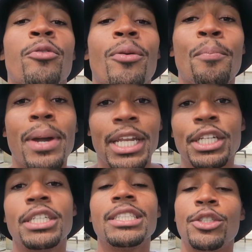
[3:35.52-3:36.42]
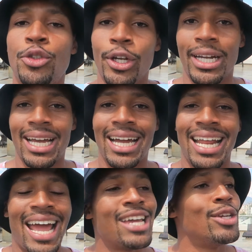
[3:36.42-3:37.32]
From Medellin to
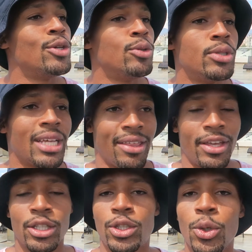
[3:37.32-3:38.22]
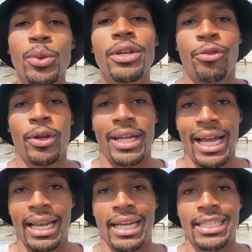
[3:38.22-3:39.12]
Trinidad, I use, I think, two different
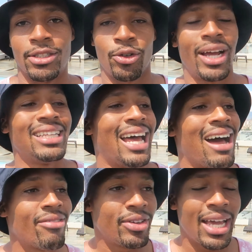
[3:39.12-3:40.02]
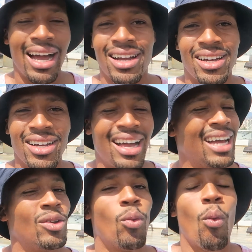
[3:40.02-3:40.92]
airlines, right? Avianca
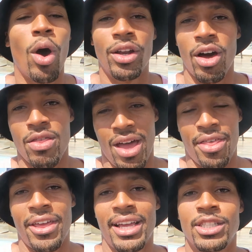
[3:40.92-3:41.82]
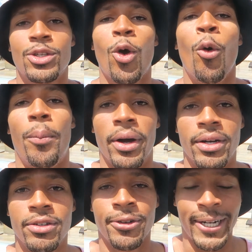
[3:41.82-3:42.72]
and one other, I think it's Copa,
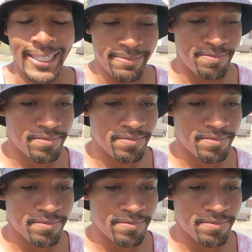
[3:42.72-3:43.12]
right?